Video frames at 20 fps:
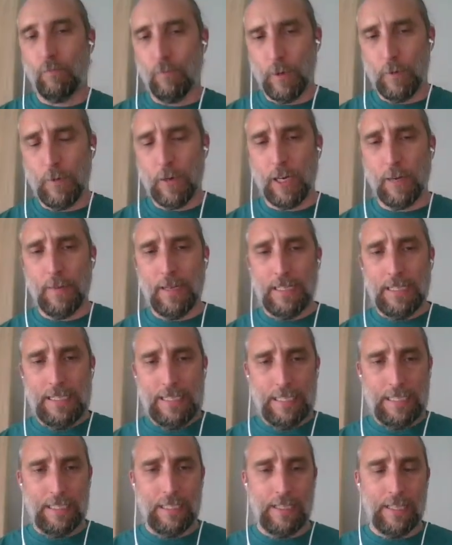We recommend
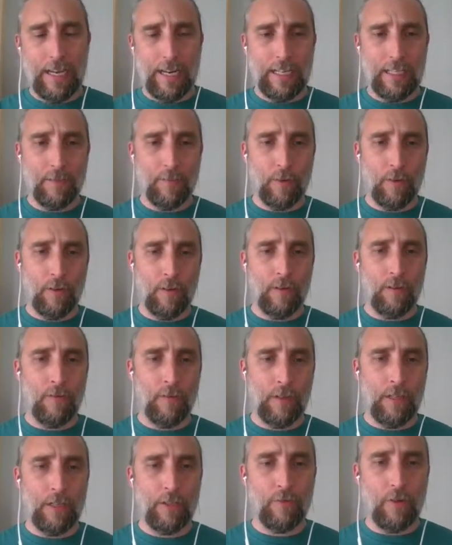60 seconds for
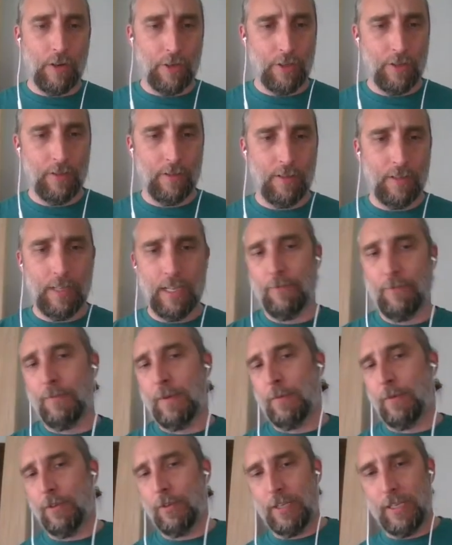the instructions to give
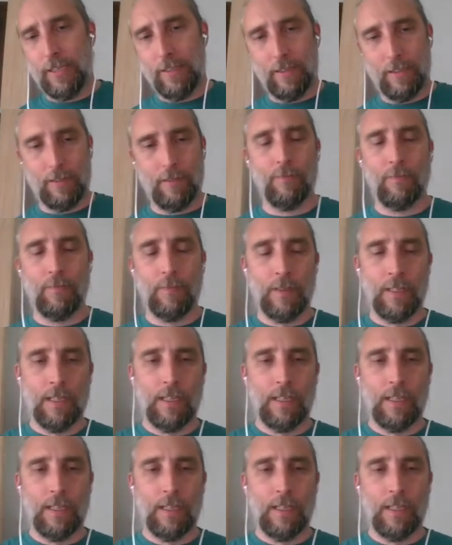people a chance to